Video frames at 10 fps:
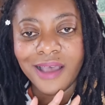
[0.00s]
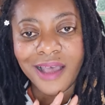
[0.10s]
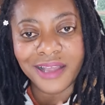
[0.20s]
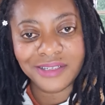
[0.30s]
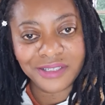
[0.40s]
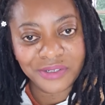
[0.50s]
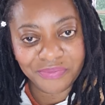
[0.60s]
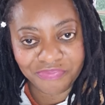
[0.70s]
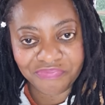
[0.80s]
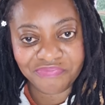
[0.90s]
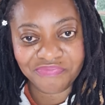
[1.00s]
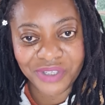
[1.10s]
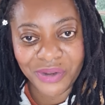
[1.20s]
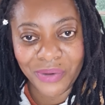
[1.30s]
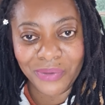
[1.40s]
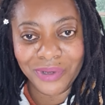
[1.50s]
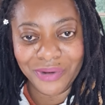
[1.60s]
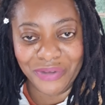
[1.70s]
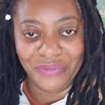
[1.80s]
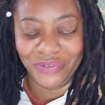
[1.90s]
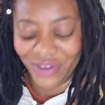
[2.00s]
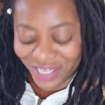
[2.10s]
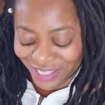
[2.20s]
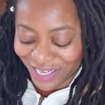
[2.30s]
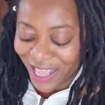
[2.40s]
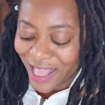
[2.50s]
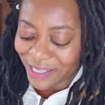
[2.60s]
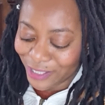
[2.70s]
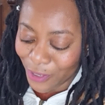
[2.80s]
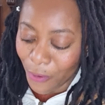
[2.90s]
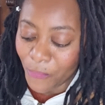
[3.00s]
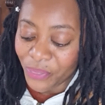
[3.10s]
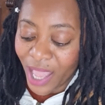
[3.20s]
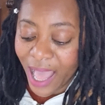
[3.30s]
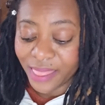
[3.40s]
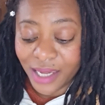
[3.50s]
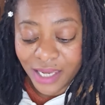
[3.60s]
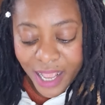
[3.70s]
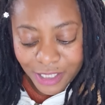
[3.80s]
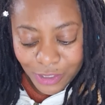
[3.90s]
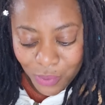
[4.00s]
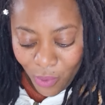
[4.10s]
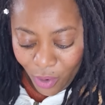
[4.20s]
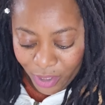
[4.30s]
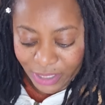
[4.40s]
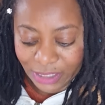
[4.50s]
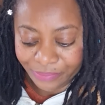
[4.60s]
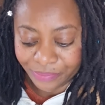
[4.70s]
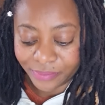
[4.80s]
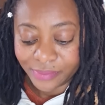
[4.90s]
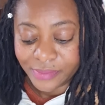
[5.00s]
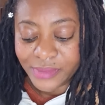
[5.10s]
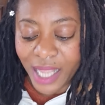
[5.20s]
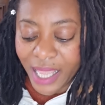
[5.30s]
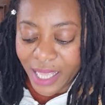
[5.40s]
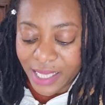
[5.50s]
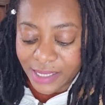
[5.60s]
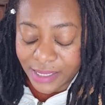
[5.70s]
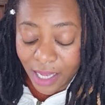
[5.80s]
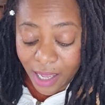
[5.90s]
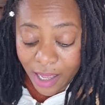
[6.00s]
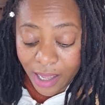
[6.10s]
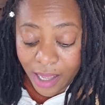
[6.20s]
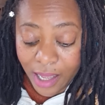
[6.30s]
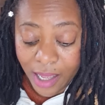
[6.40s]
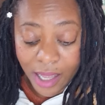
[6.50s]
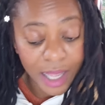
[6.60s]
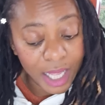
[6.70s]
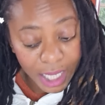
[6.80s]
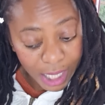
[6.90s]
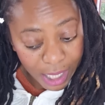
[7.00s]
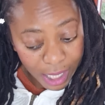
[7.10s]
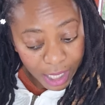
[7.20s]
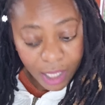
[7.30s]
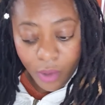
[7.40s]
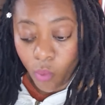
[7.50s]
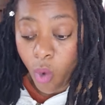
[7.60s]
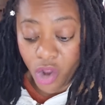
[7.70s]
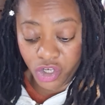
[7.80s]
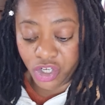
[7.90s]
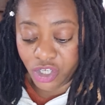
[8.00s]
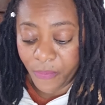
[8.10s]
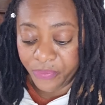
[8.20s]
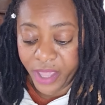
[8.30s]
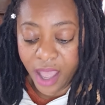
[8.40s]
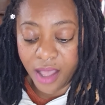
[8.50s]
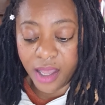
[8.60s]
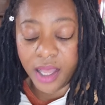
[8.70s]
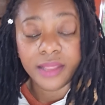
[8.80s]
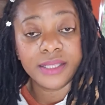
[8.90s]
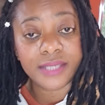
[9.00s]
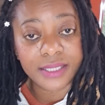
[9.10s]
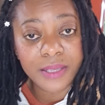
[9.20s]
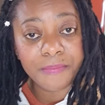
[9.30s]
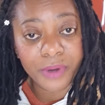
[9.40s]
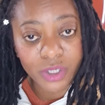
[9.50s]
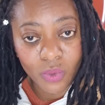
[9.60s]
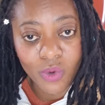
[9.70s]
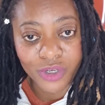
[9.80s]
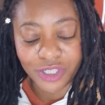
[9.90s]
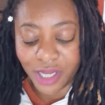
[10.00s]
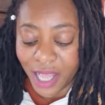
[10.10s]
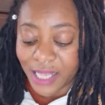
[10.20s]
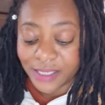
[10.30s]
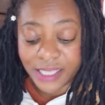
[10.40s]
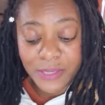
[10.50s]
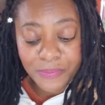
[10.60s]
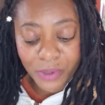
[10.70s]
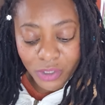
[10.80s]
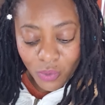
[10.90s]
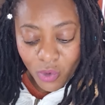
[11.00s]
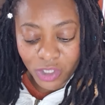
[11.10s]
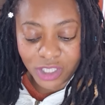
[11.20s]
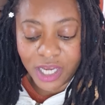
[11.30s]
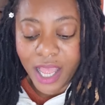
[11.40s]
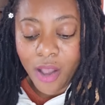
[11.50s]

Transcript: and, you know, refreshed. So, and the next one is the wash. Yeah, the Satin Body Wash. Satin Body Wash